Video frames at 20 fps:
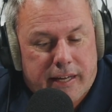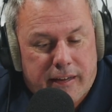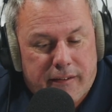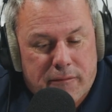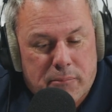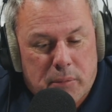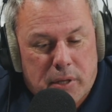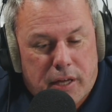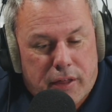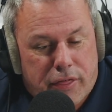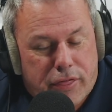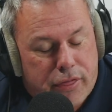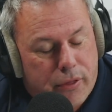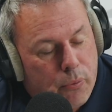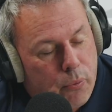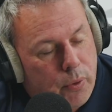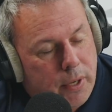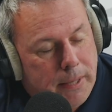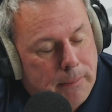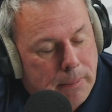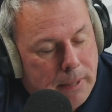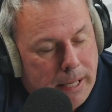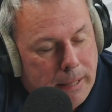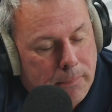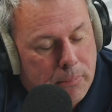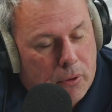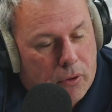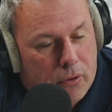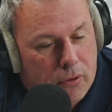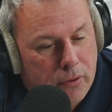give me 3
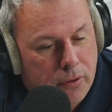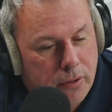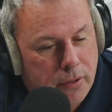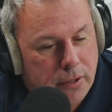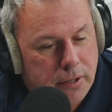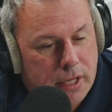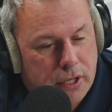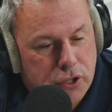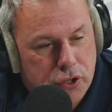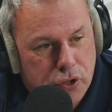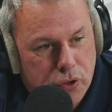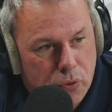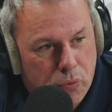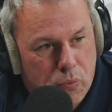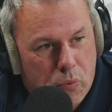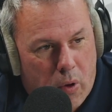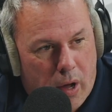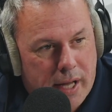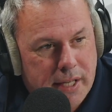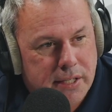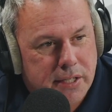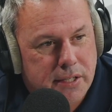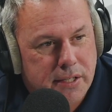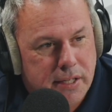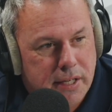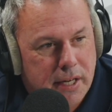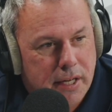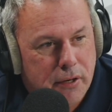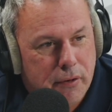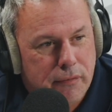people that you want
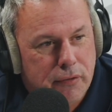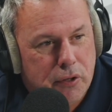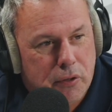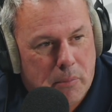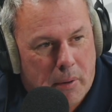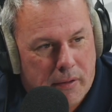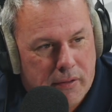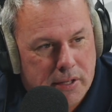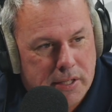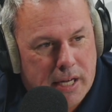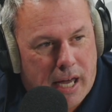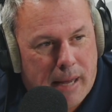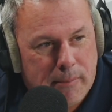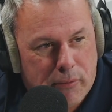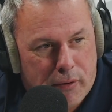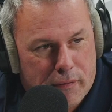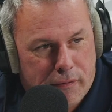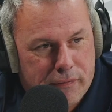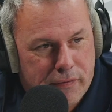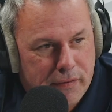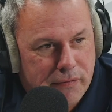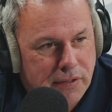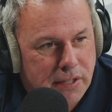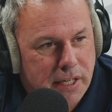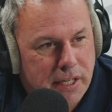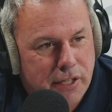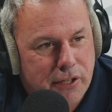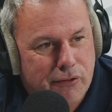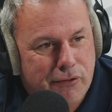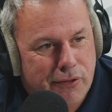to interview by the time you're
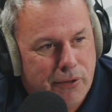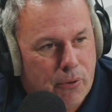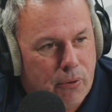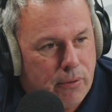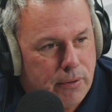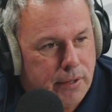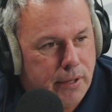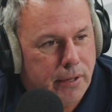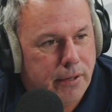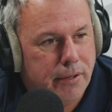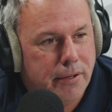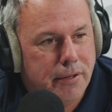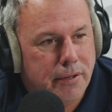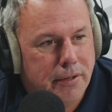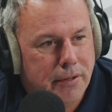15 years old.